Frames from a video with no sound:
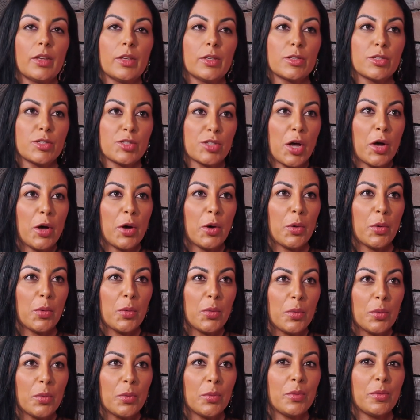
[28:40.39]

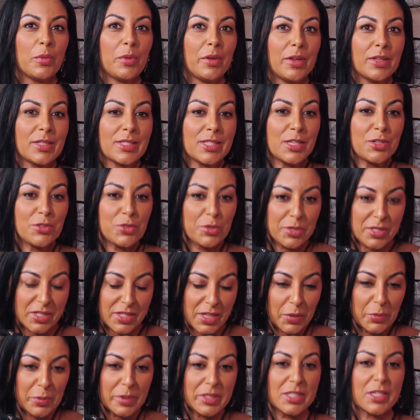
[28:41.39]
So it's
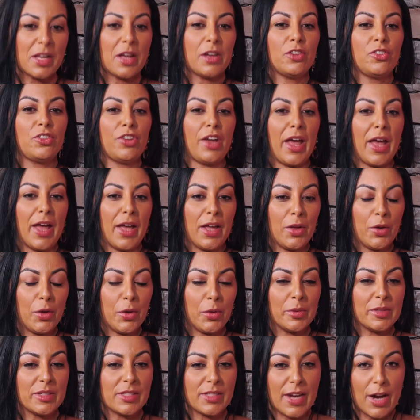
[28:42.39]
interesting with Sanjay,
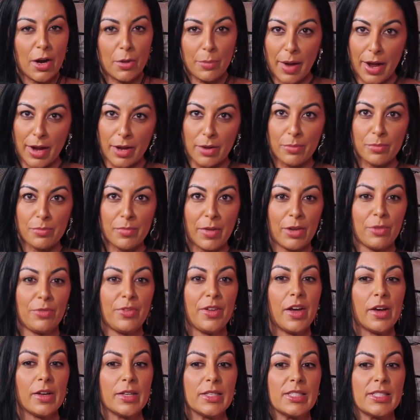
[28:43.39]
who is now my
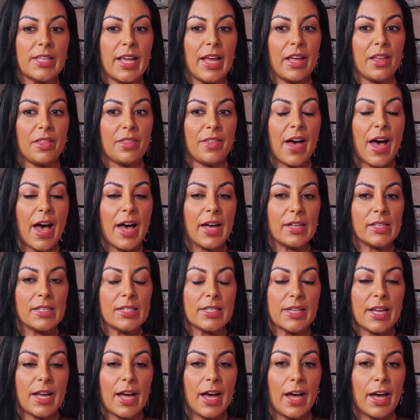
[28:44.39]
fiance,
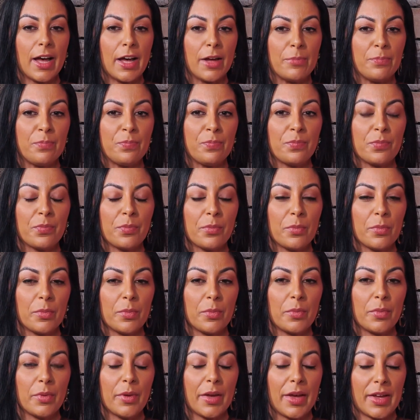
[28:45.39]
that
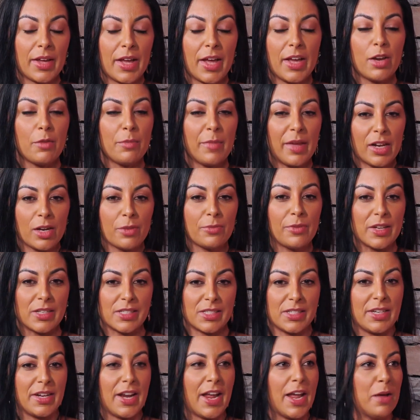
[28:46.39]
I kind of
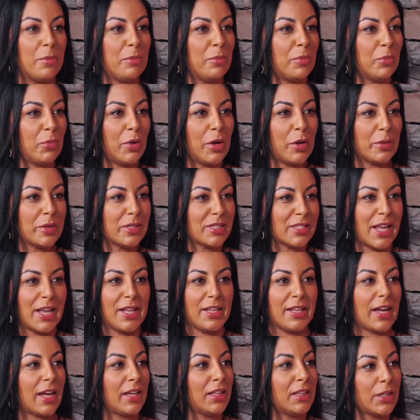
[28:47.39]
manifested him. We always
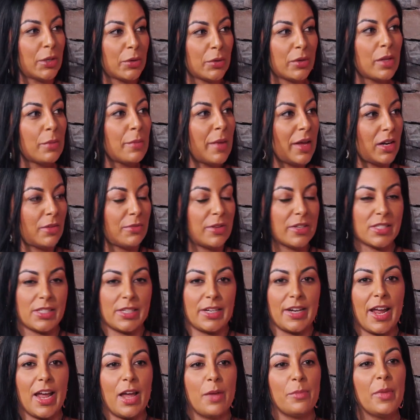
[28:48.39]
say like, I literally
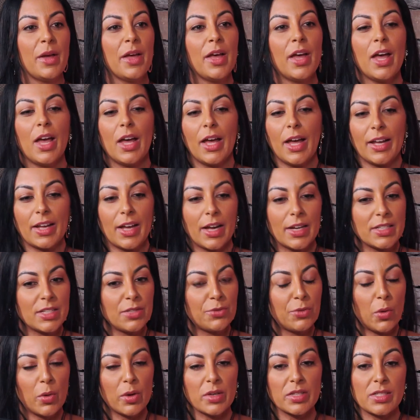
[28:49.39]
manifested him. I got
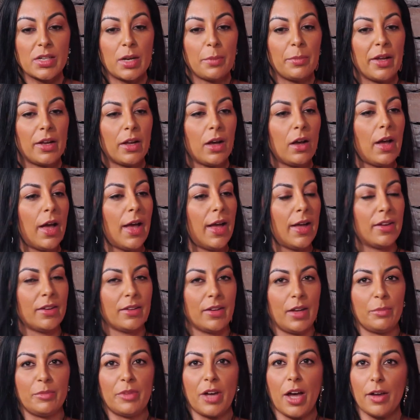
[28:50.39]
divorced and I'm like, okay,
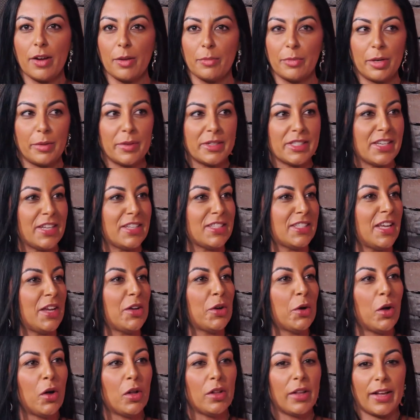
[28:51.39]
I'm done. I'm going to stay
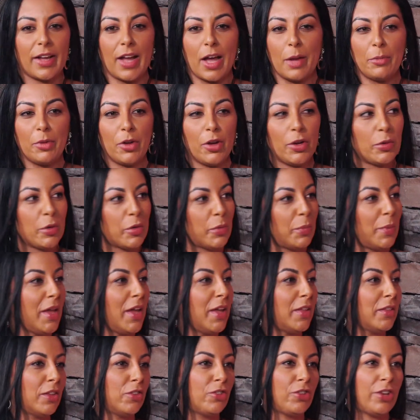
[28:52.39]
single. Like I'm good with
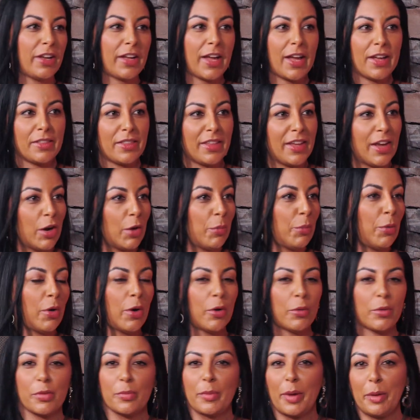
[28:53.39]
being the chick at the
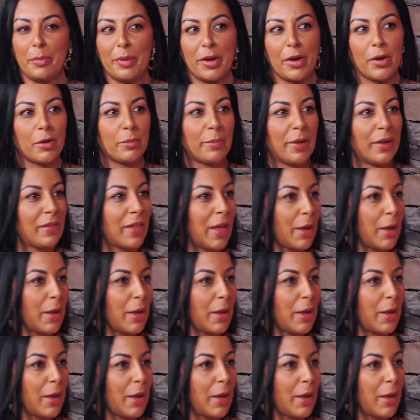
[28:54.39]
airport with my beer and my